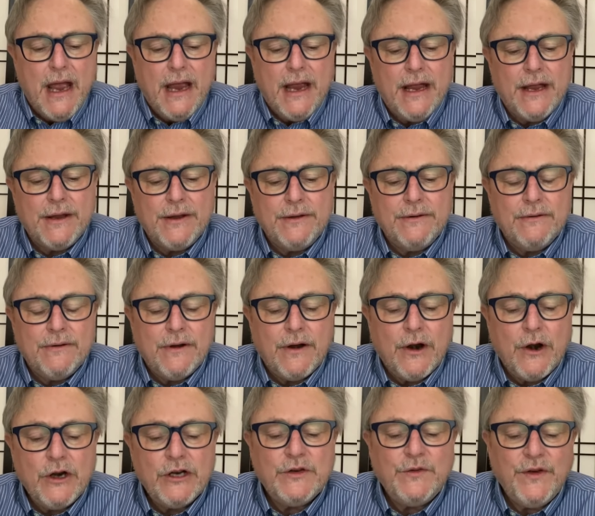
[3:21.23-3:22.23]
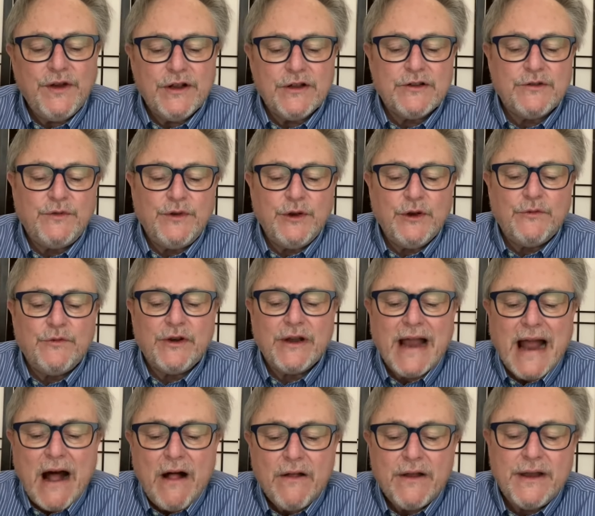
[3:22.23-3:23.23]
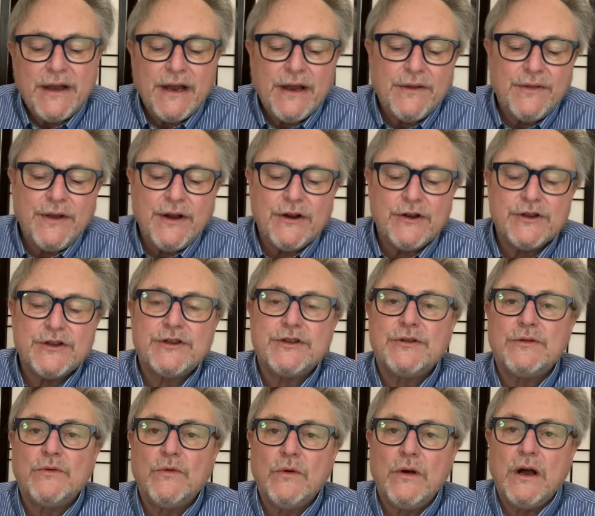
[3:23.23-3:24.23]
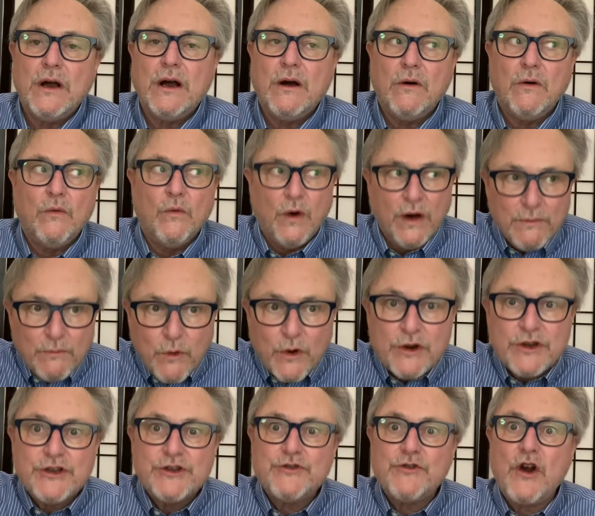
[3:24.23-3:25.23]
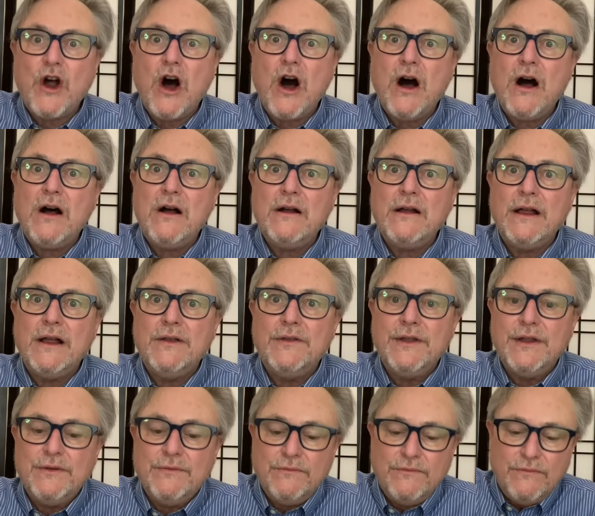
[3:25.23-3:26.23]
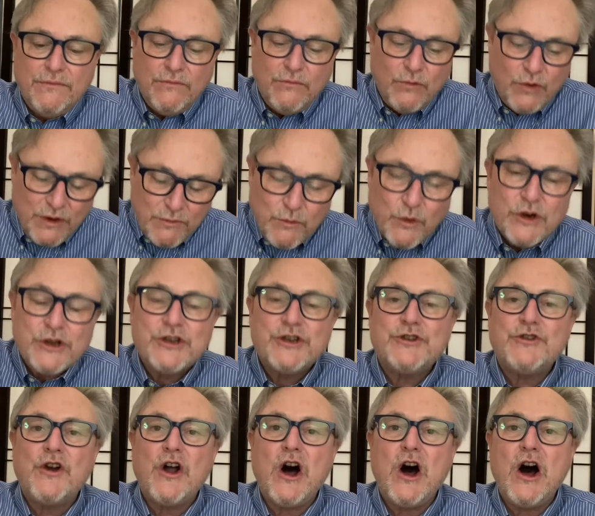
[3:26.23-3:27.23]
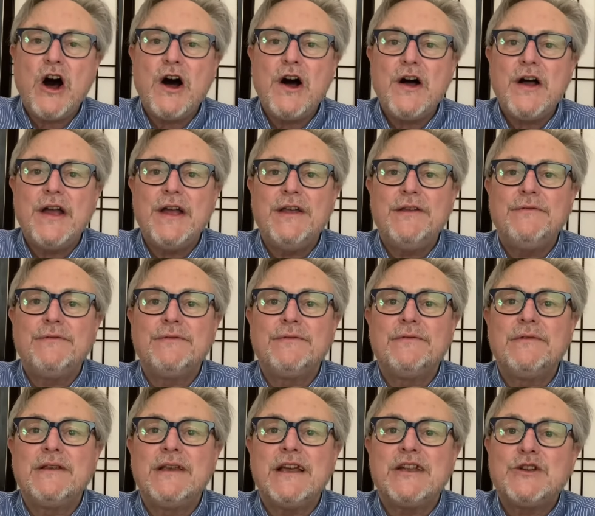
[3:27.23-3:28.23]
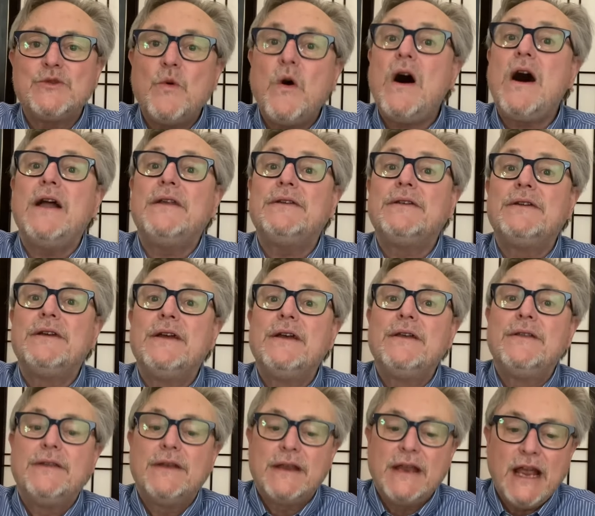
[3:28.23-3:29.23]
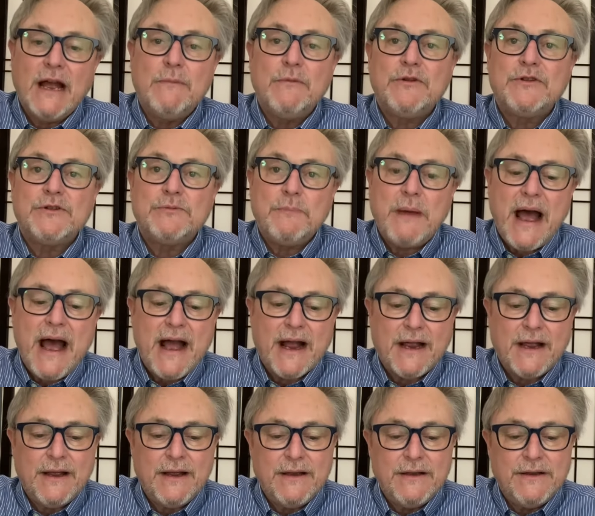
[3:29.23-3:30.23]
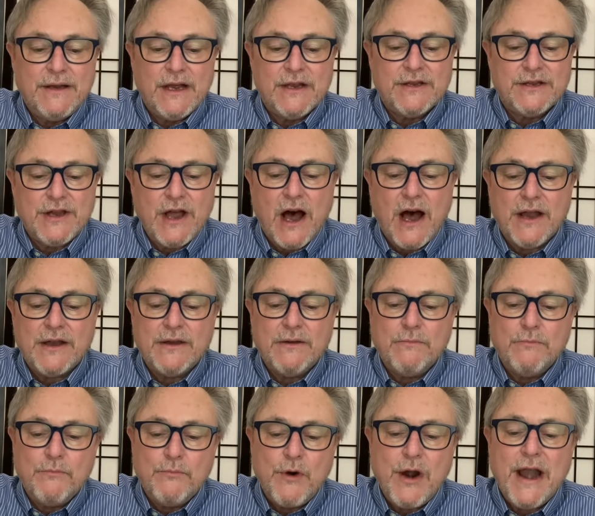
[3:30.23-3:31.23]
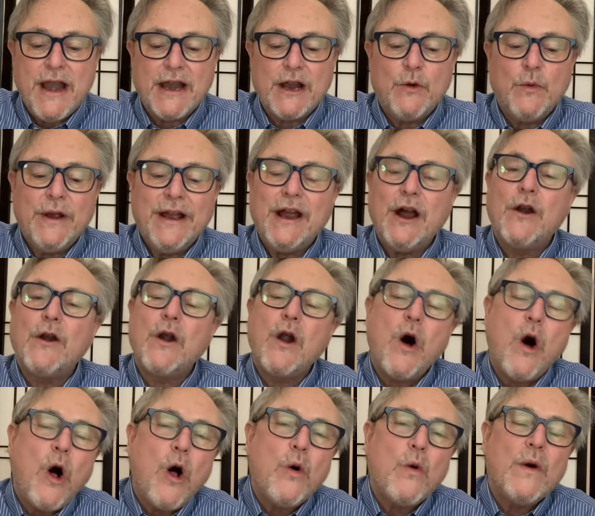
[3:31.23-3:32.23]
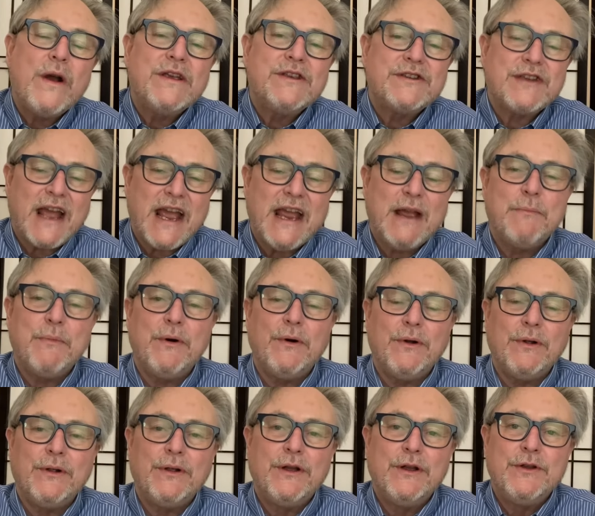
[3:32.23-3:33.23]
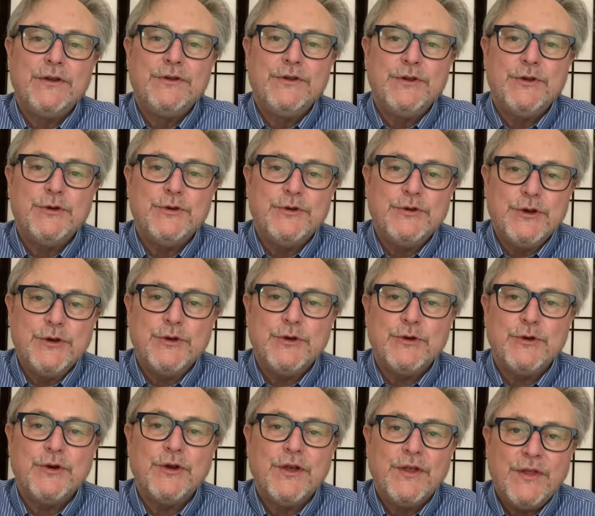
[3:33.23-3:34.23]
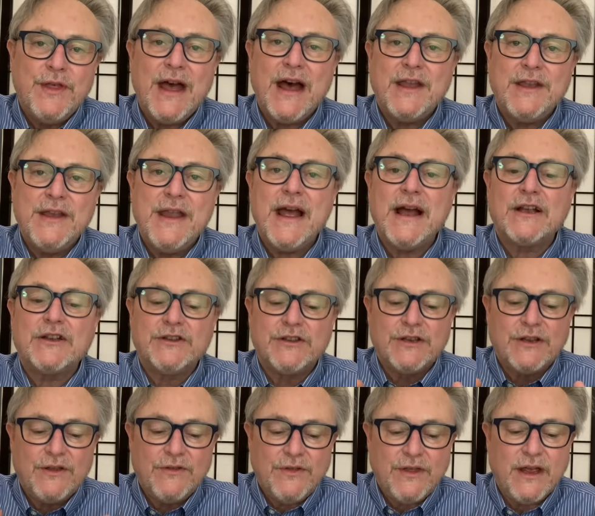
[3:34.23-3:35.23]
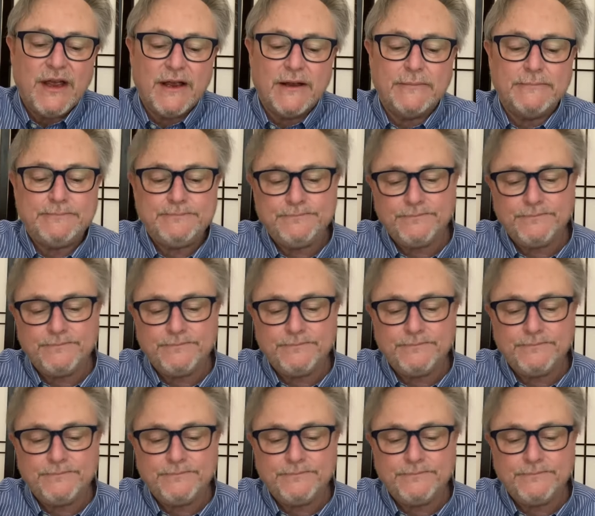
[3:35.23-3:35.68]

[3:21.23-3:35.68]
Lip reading: In Hirshfield's view of reality, there's one more straw, and then one more straw, and guess what? The camel's back does not break. We are always able to do that next thing.